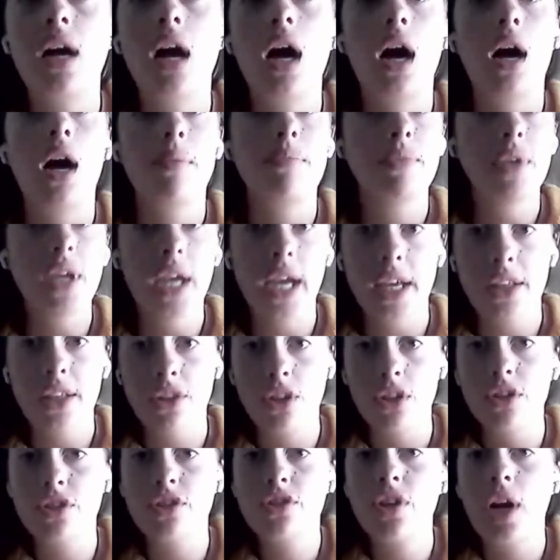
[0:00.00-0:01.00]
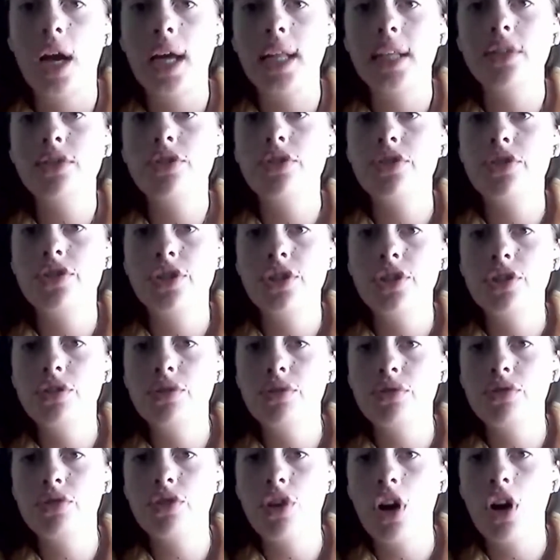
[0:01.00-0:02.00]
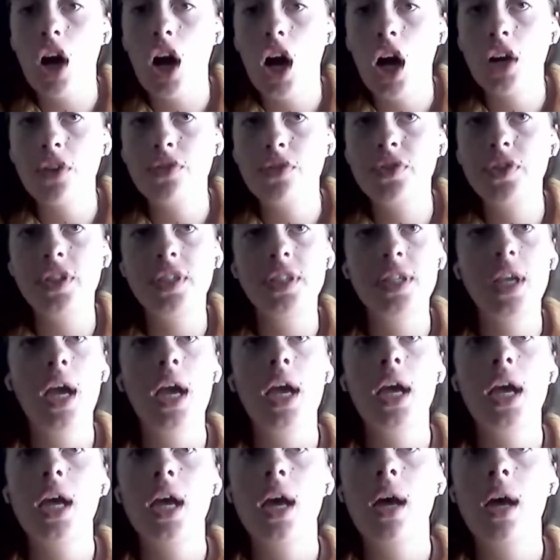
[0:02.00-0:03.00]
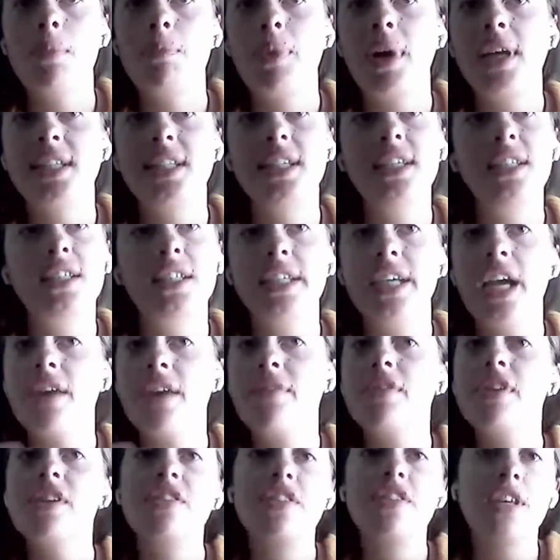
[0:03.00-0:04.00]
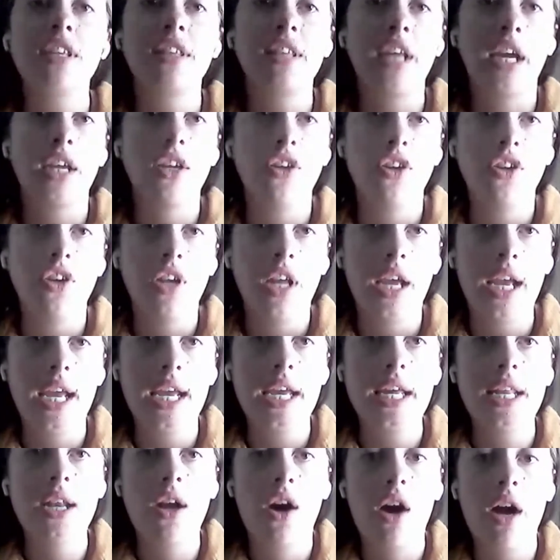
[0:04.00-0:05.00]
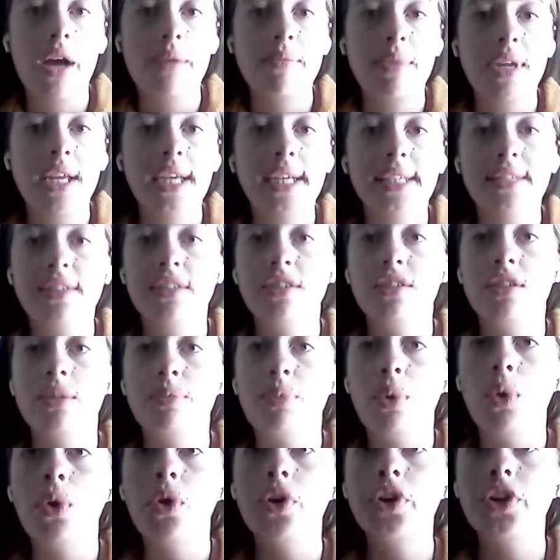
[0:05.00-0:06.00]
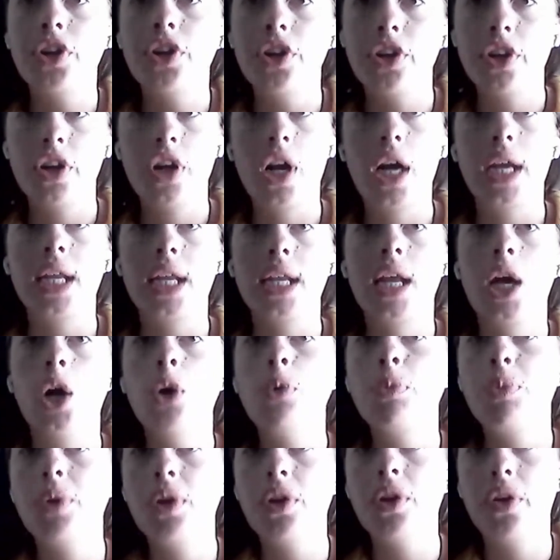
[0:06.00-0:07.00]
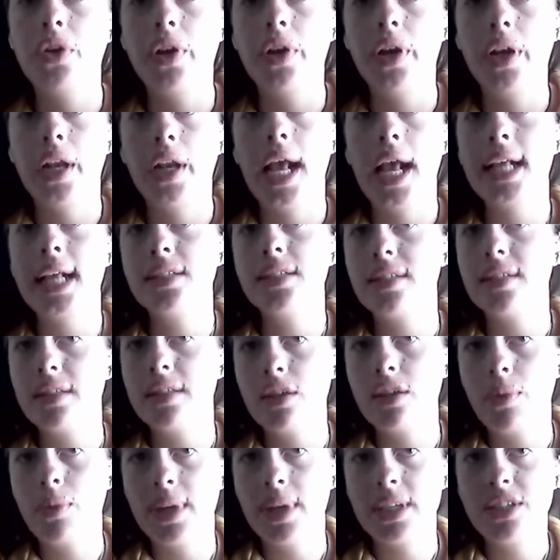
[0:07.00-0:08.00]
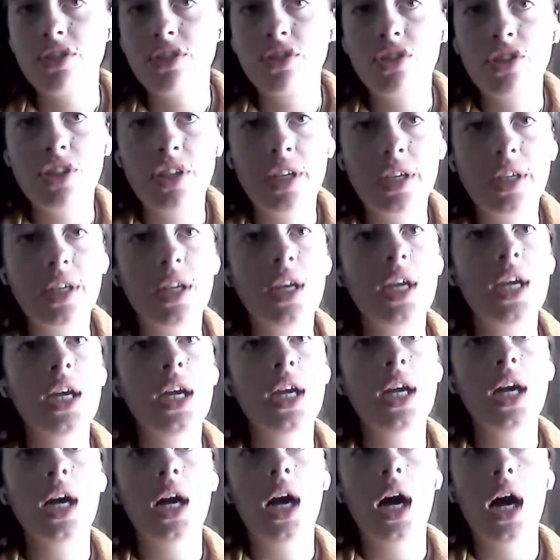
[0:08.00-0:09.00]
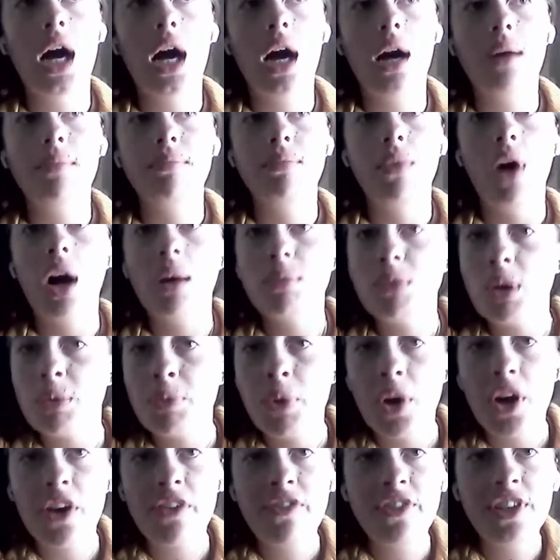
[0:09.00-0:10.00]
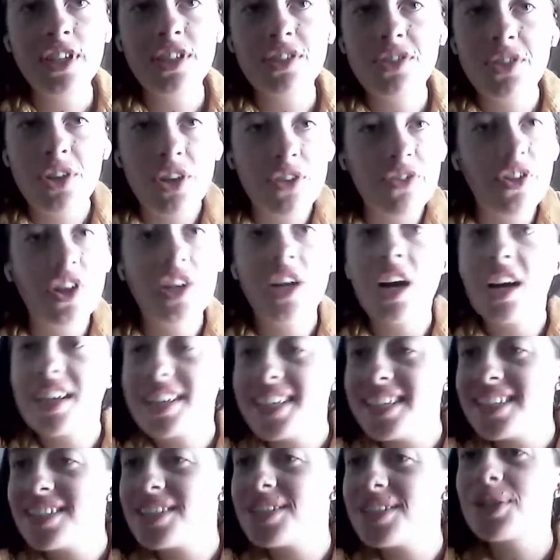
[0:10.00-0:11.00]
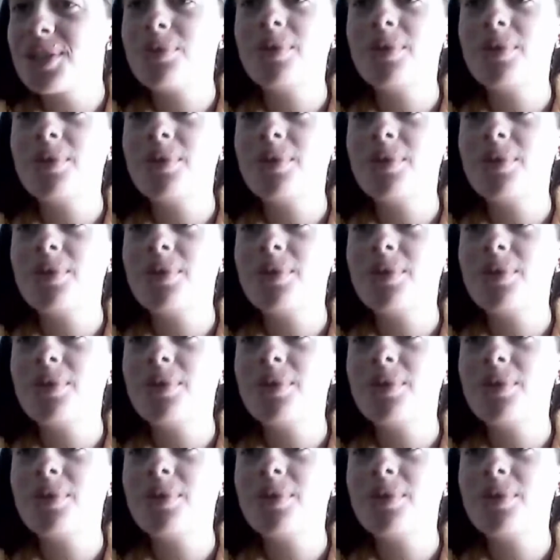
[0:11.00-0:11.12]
um, yeah those dilution graphs basically everything that you need. I'm here to support you and I can help you and answer the question. And um, I'm not perfect, so if I can't answer the